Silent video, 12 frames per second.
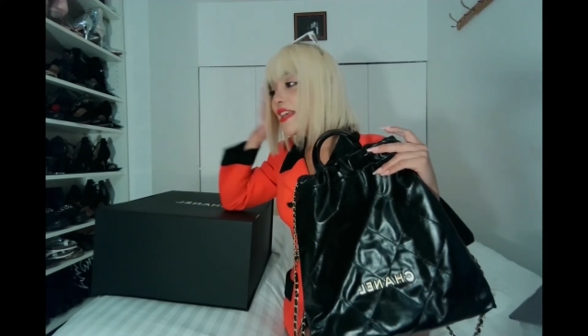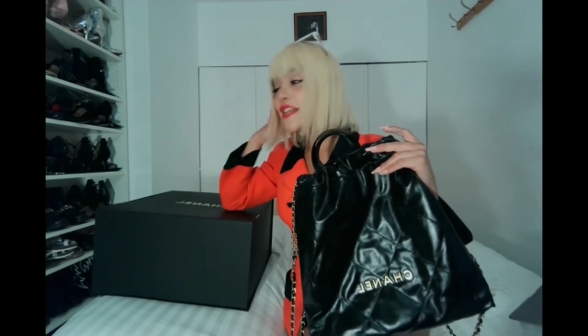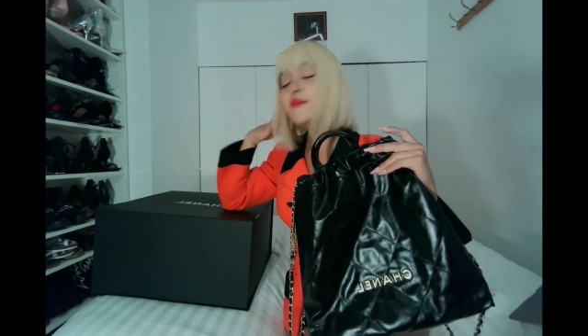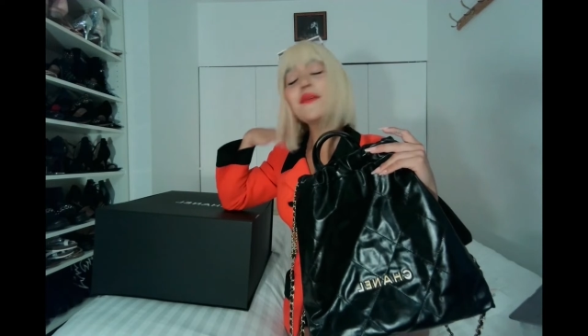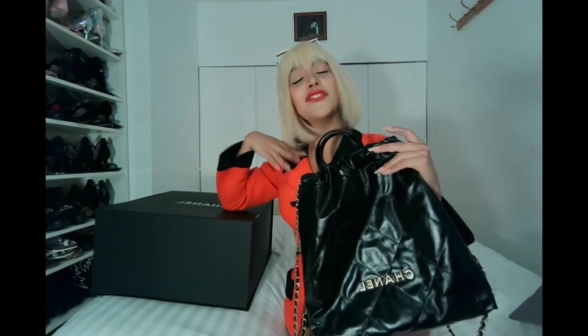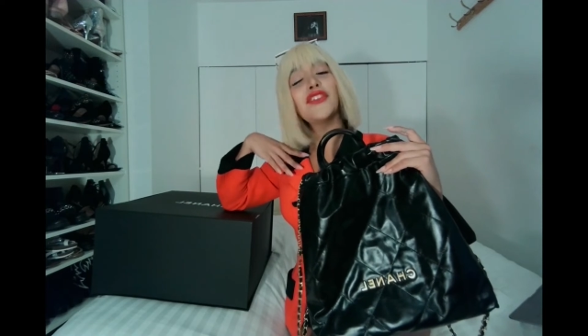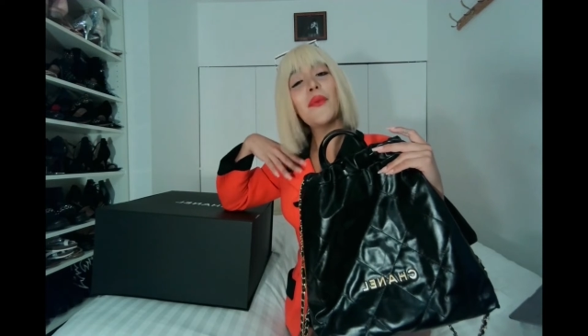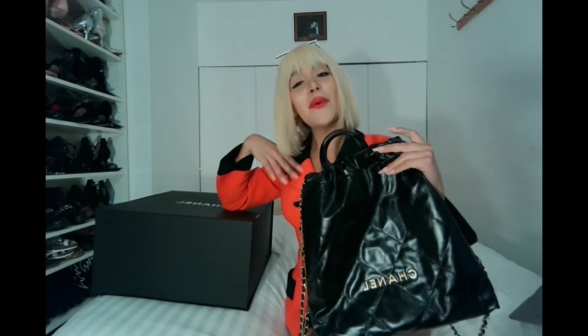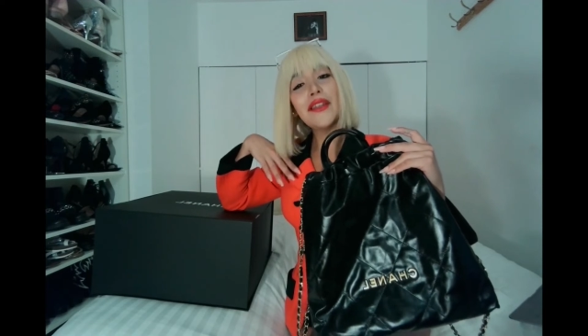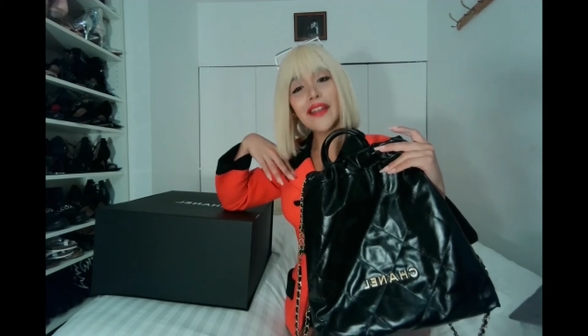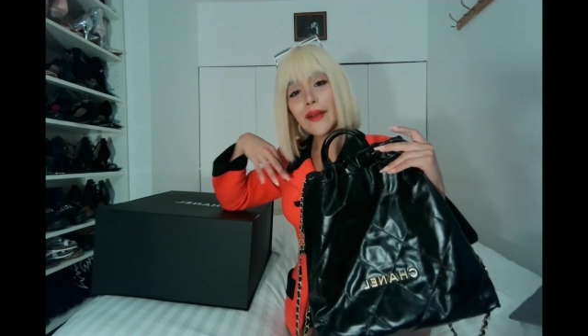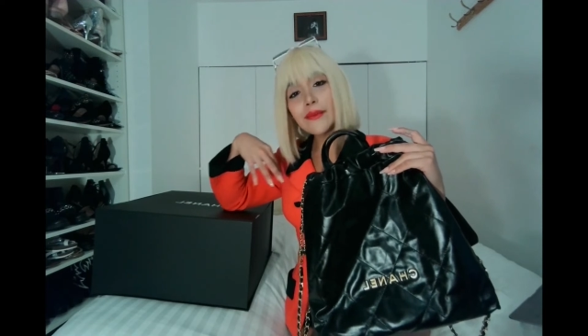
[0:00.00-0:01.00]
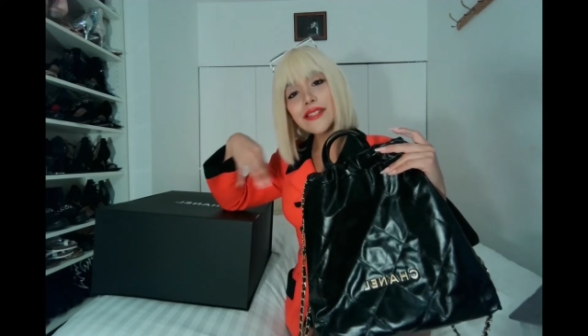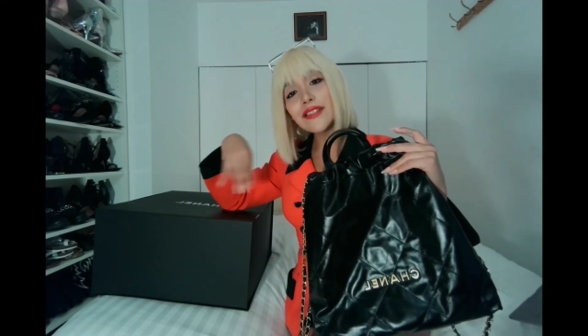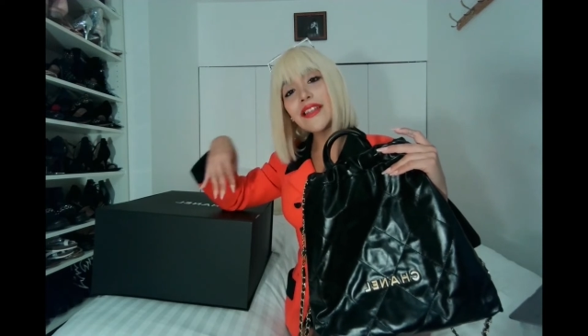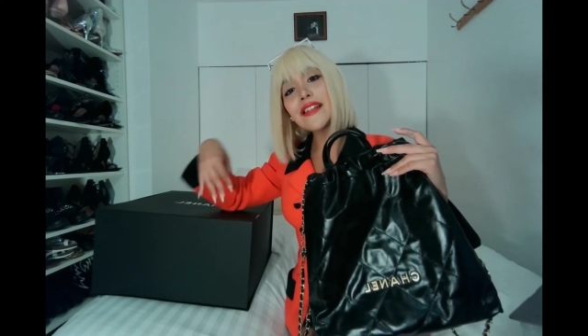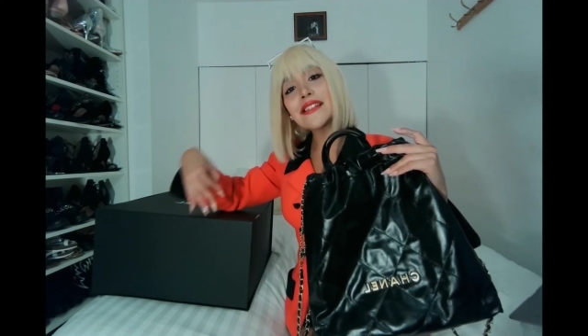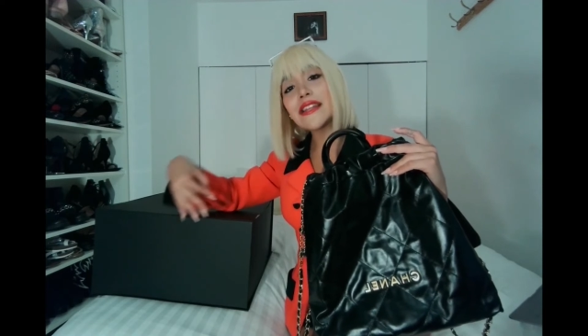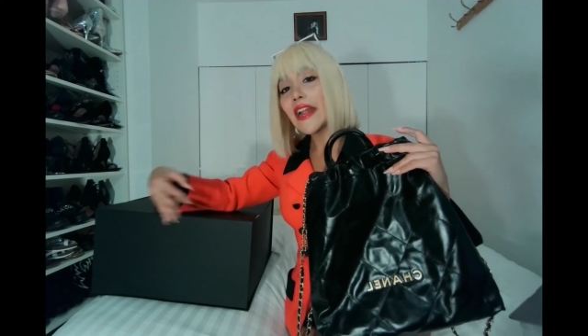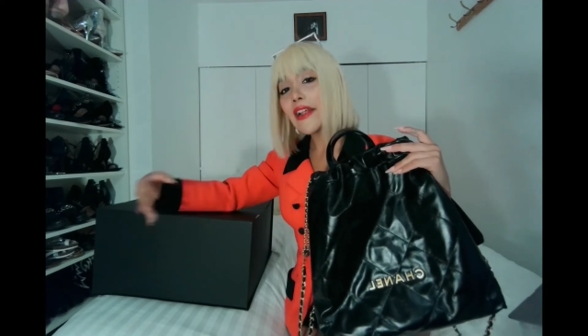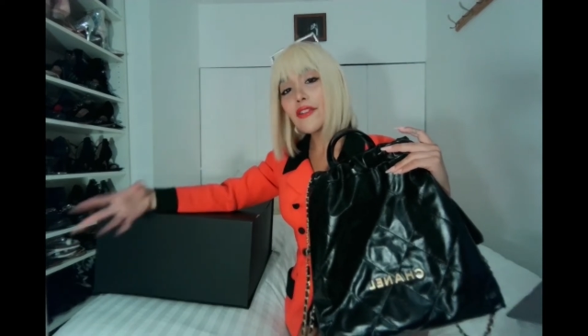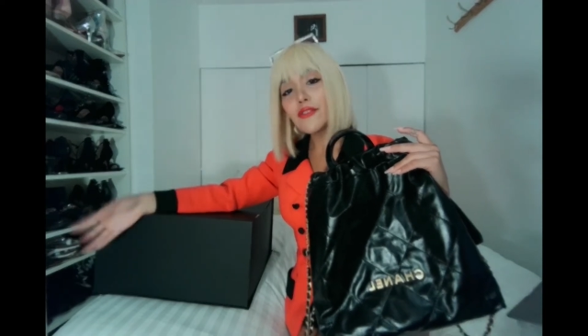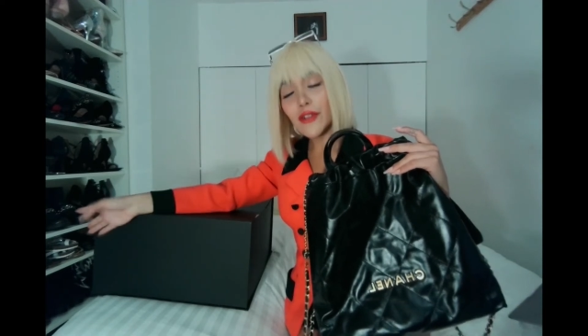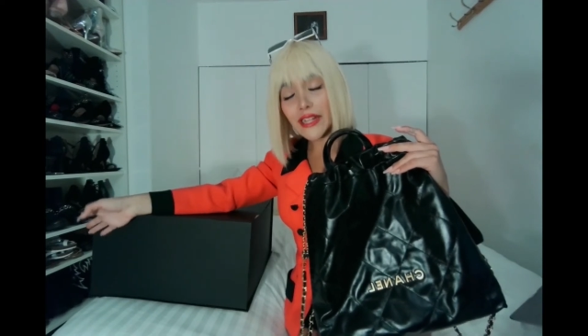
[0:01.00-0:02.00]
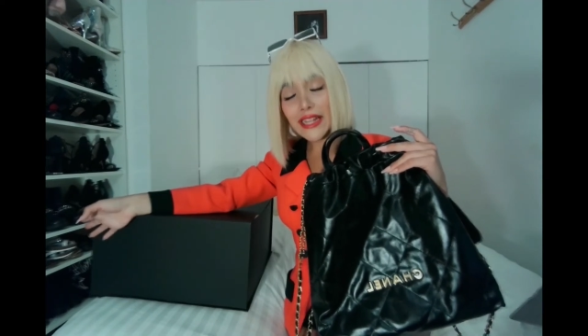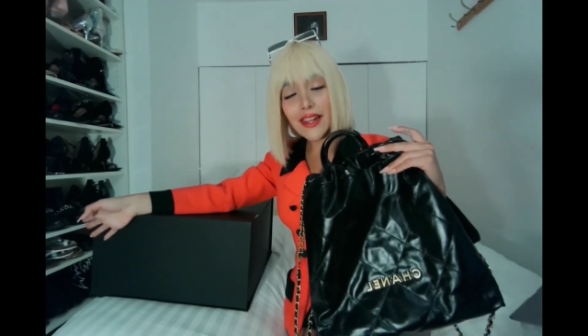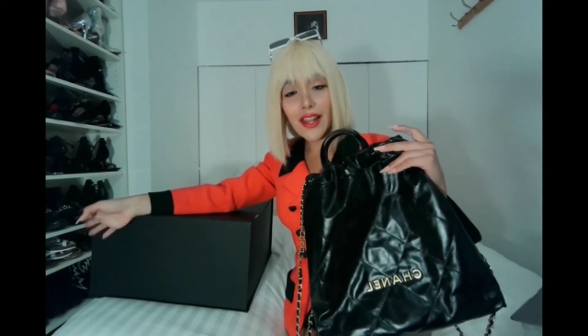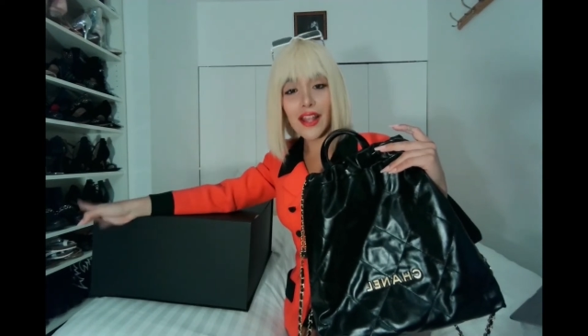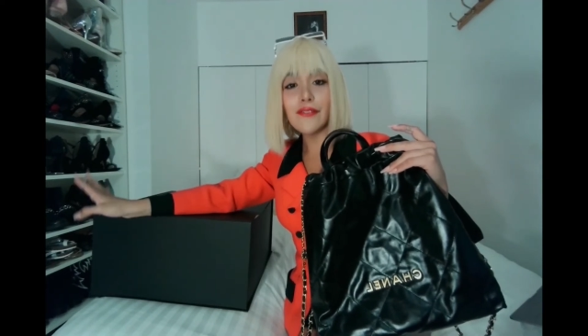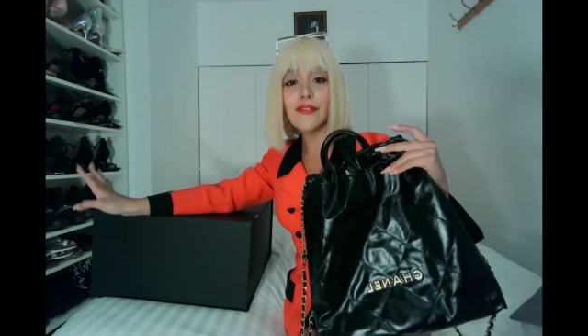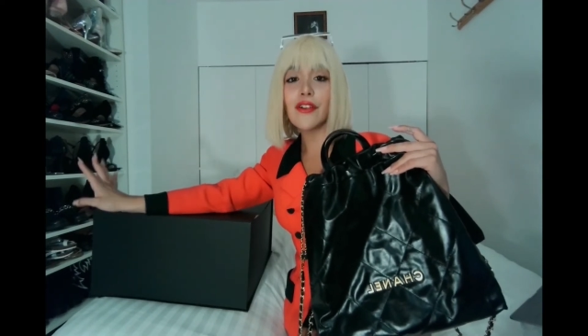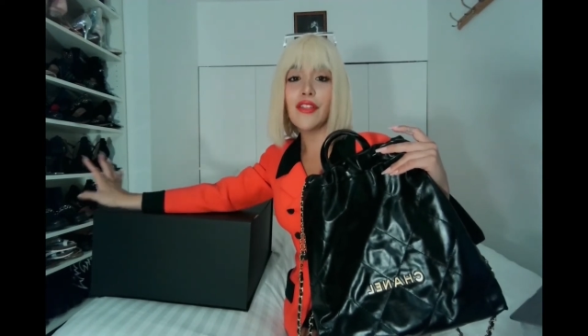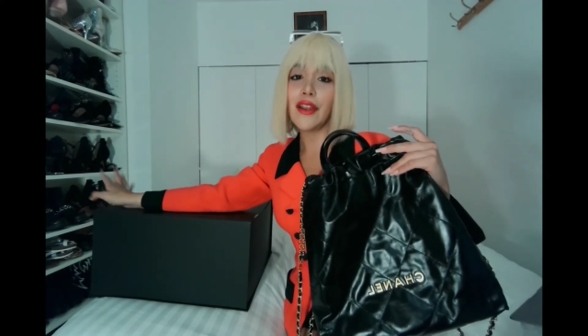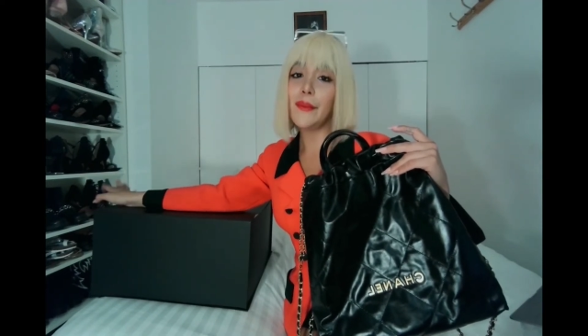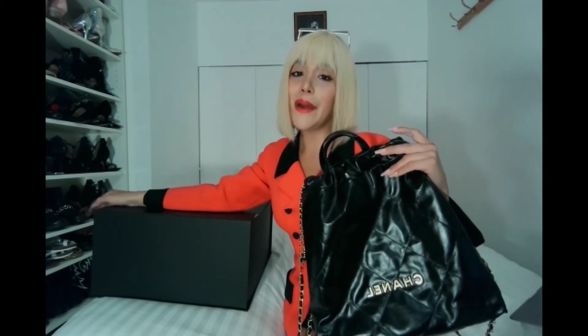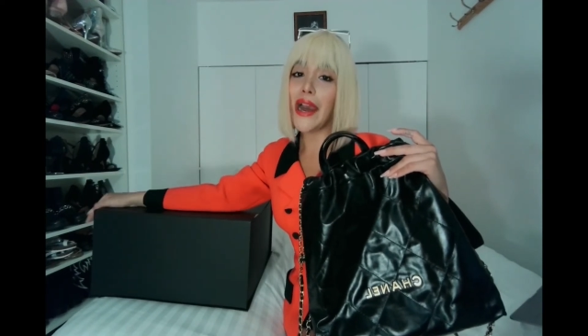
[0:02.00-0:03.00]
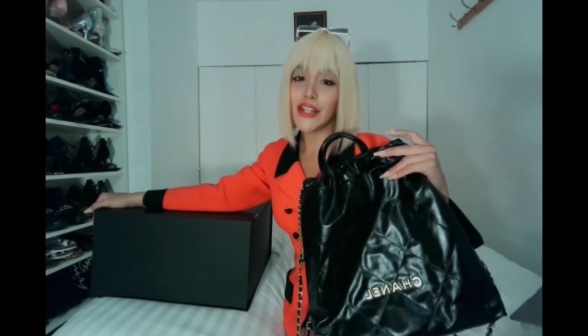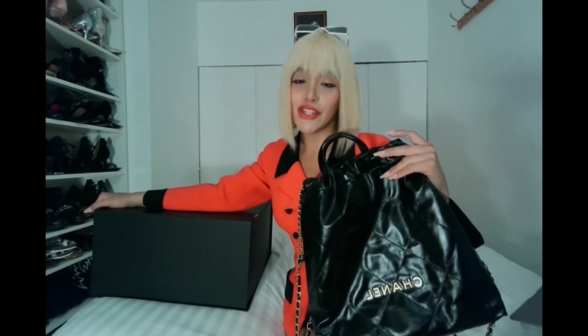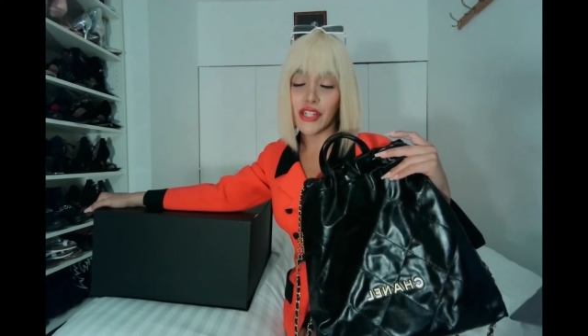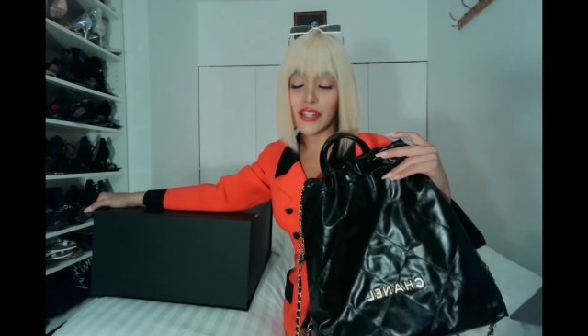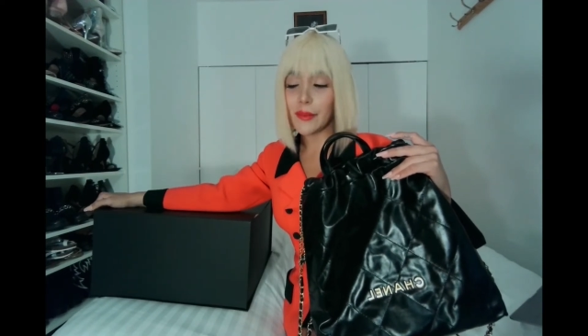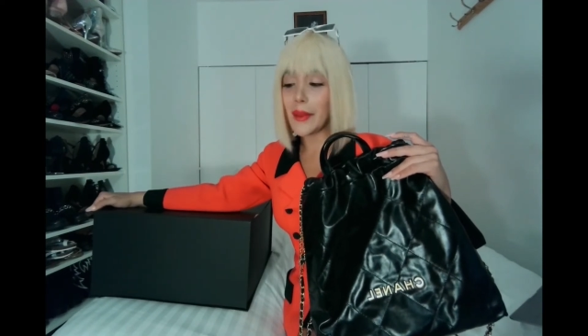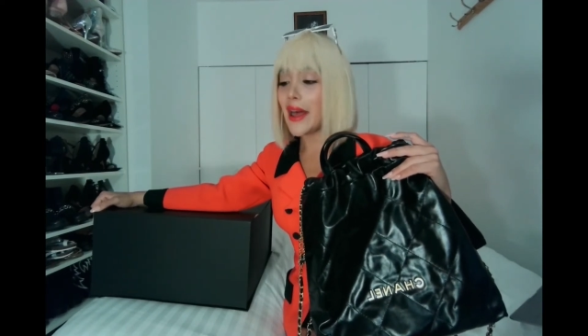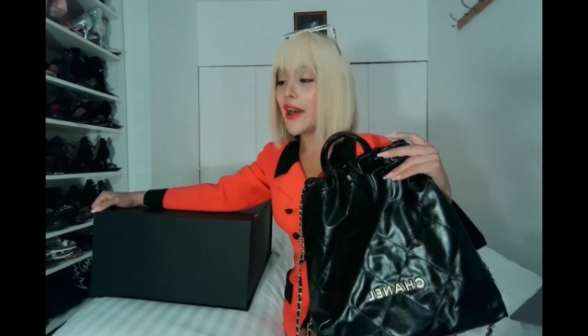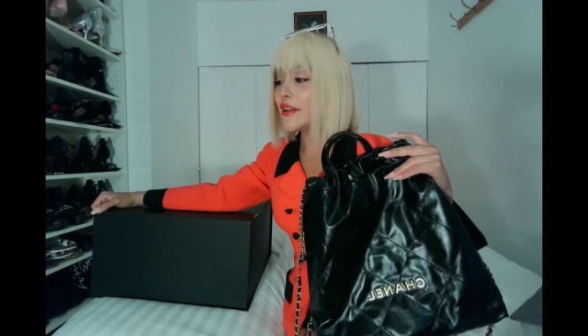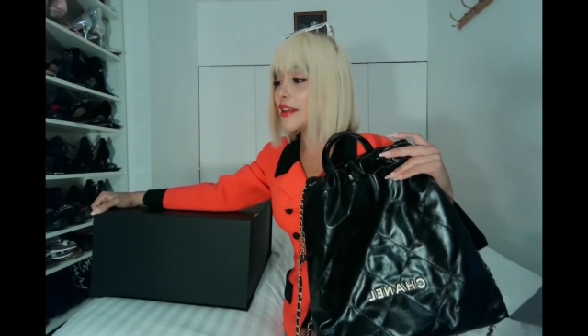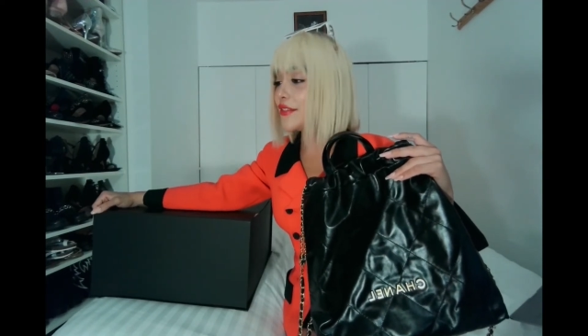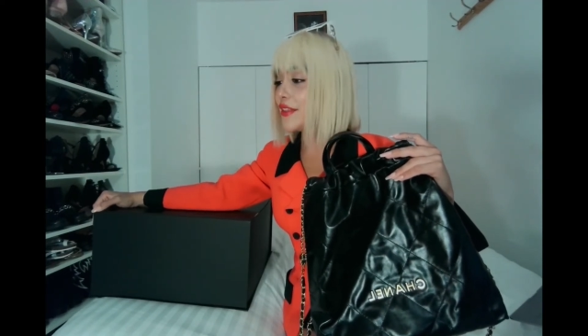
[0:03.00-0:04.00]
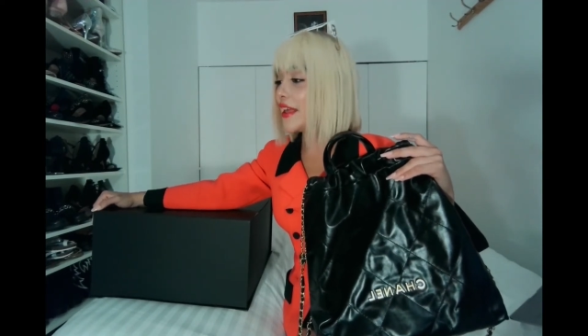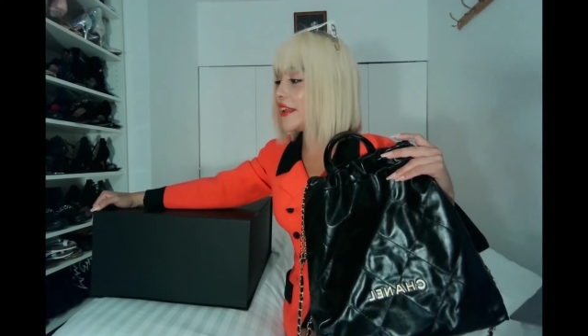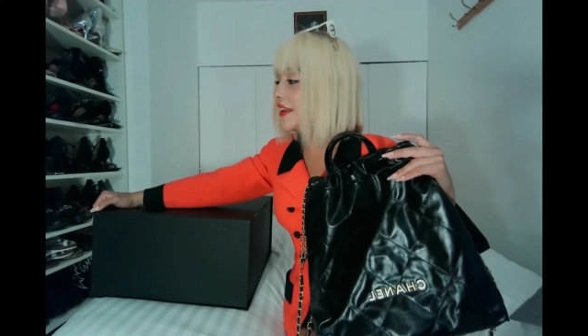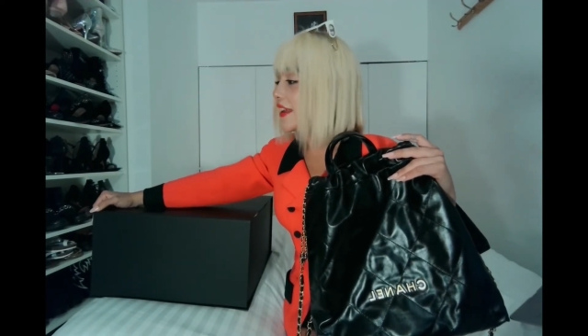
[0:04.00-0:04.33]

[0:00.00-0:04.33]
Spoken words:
especially when it comes to things that I really love or that I'm passionate about, and that